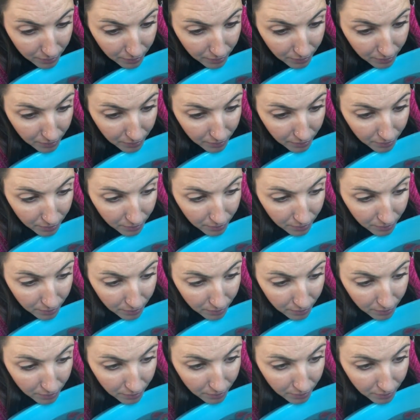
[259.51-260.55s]

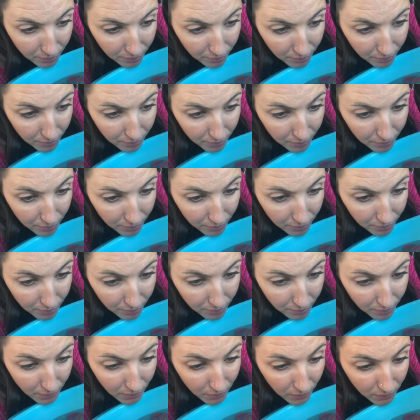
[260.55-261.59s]

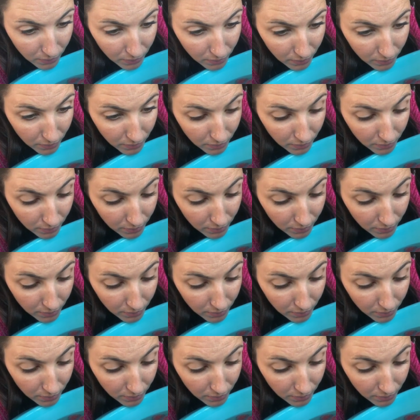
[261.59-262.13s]
(silence)